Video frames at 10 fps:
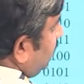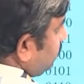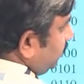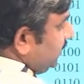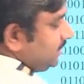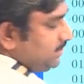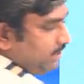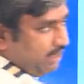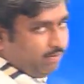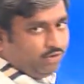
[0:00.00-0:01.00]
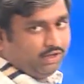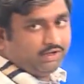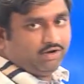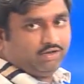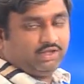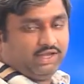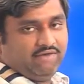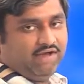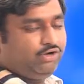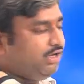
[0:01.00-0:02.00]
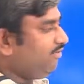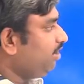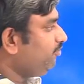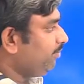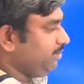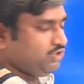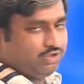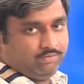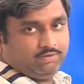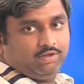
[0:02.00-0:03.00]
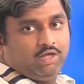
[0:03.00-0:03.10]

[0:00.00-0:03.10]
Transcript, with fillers: So this is the table. You can get the A value, T value from this table.